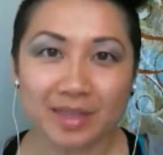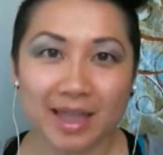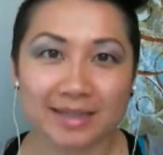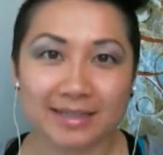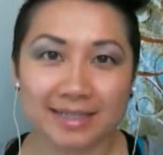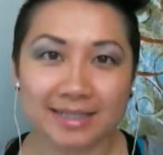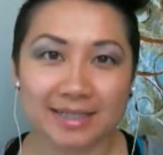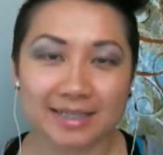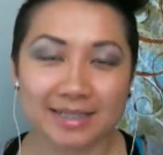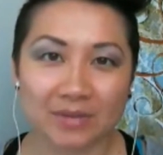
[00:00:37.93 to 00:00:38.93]
And
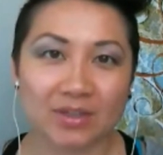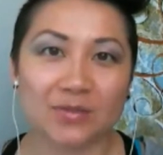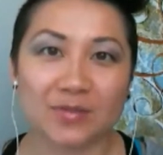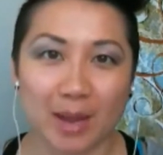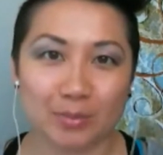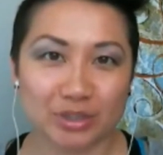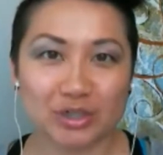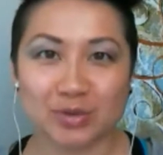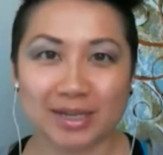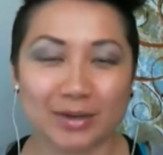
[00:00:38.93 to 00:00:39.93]
it's kind of like a family
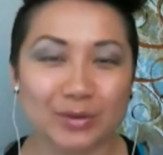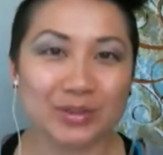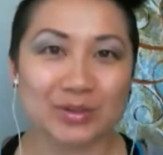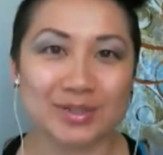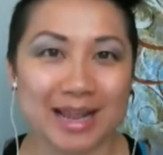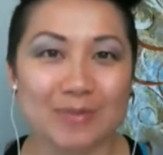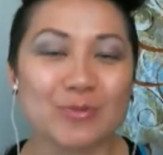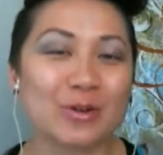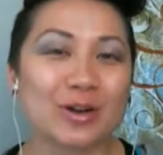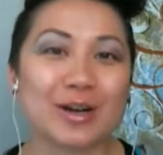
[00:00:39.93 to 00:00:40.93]
tree. I don't think there's a
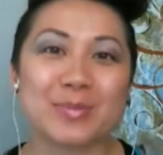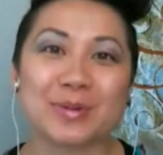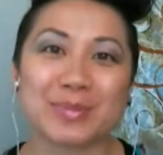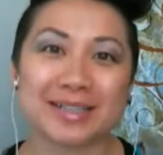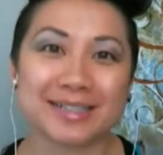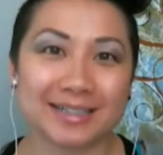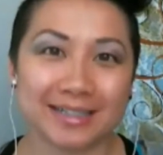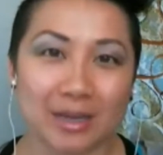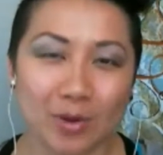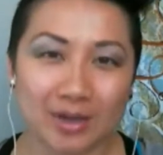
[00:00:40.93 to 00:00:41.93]
name for it, but
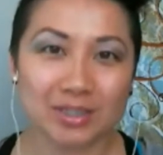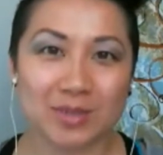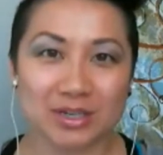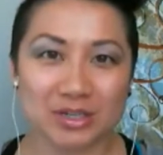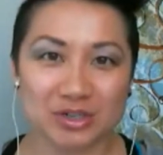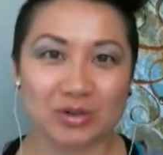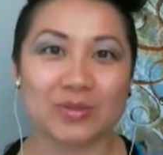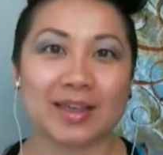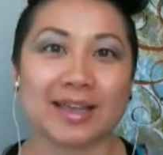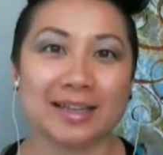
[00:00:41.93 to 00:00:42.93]
basically, I wanted to make
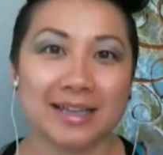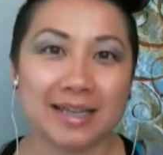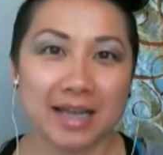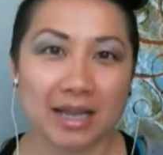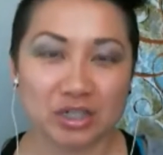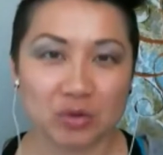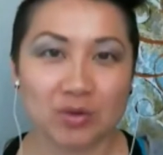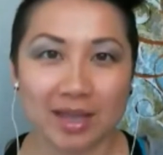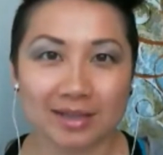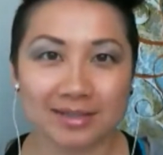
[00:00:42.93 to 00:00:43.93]
sure that I
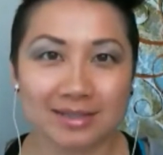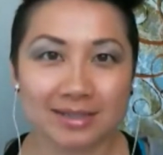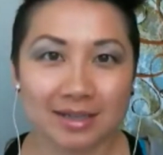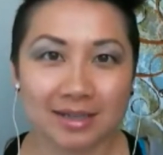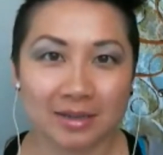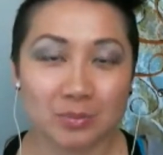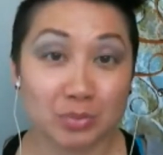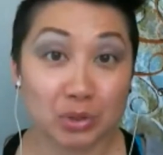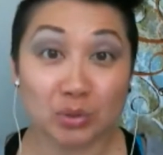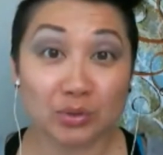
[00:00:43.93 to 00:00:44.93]
showcased
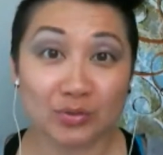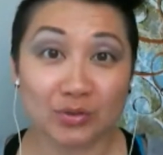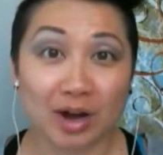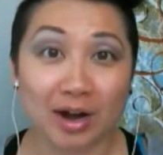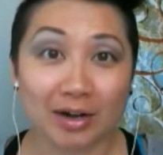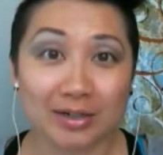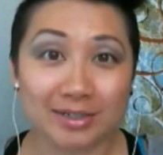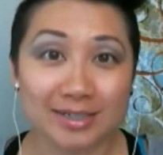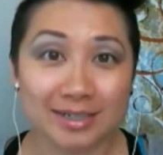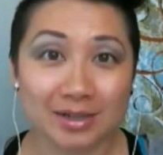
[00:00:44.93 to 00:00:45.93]
beautiful
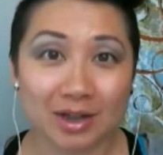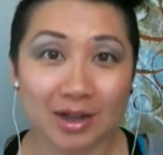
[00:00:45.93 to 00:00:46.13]
art